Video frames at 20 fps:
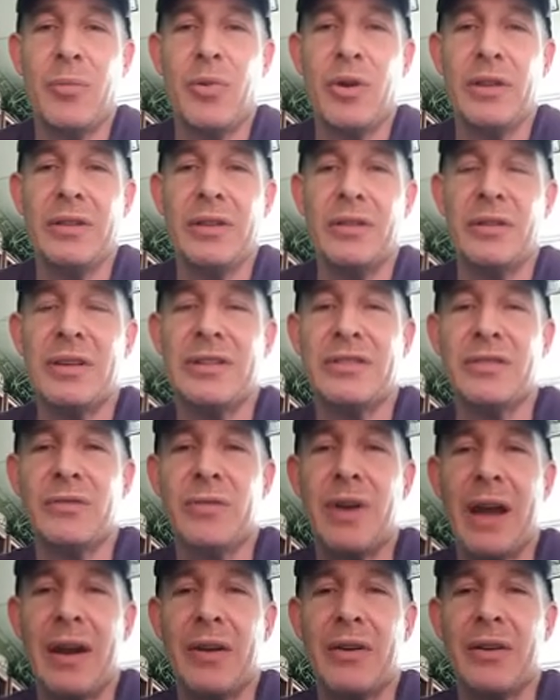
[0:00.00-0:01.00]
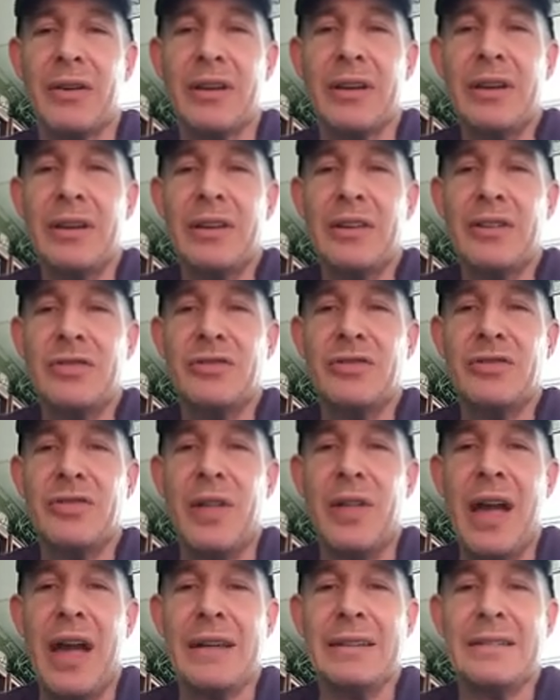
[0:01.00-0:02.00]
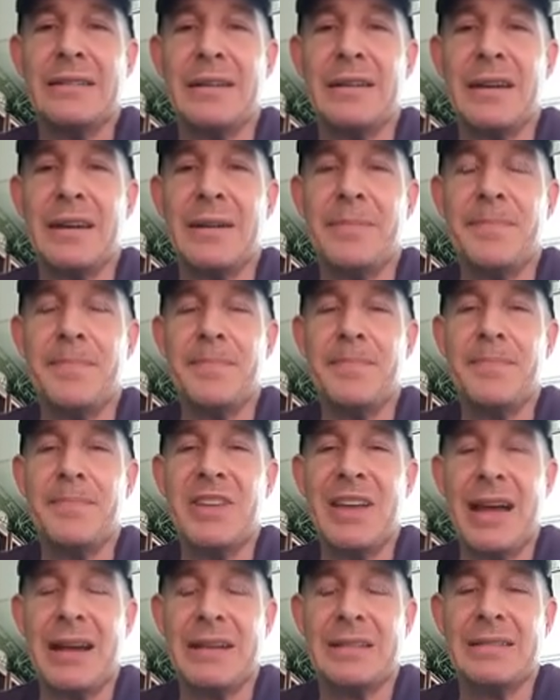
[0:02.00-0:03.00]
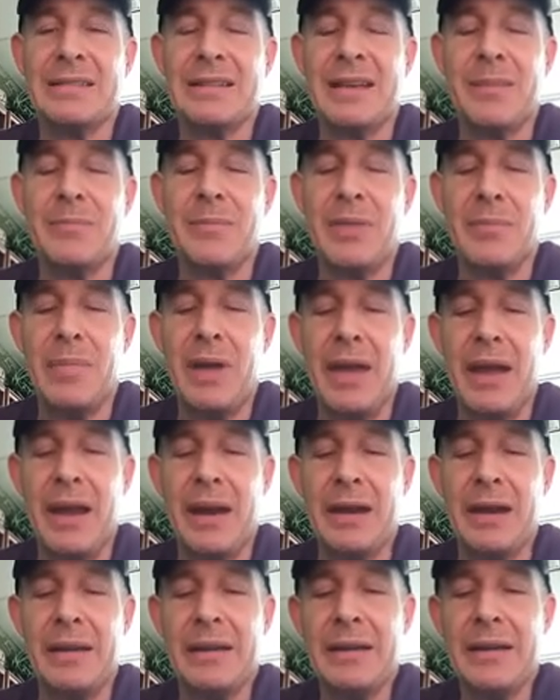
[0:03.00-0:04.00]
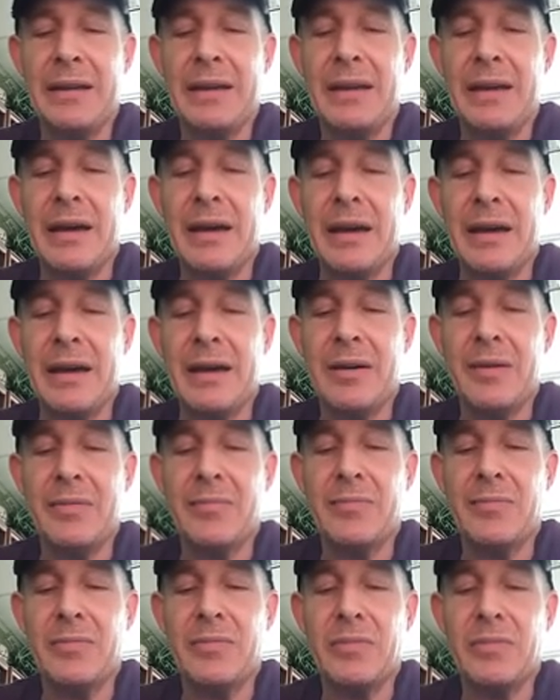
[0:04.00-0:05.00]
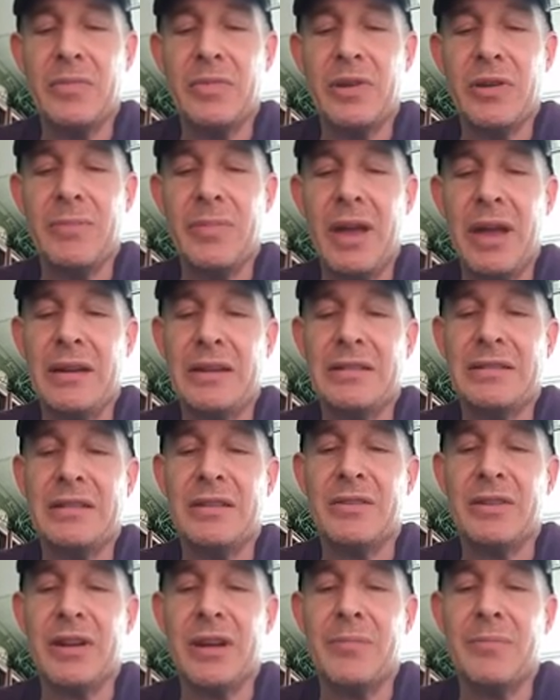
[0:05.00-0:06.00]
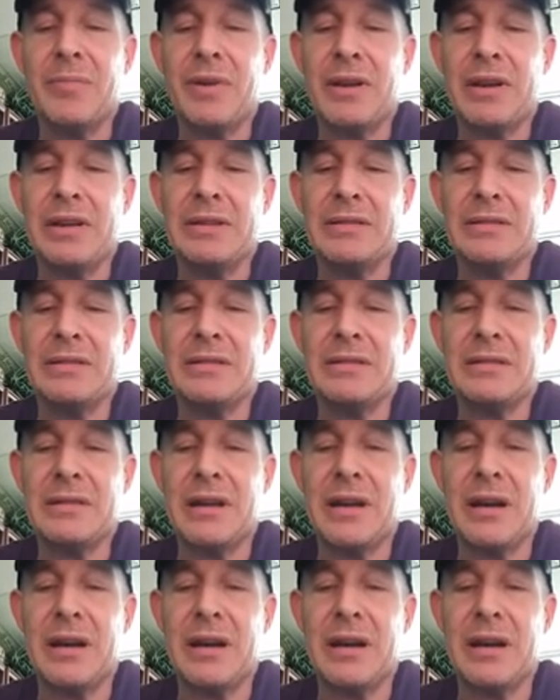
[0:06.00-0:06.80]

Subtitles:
point there is a record so that taxes can be paid. Companion sitter companies,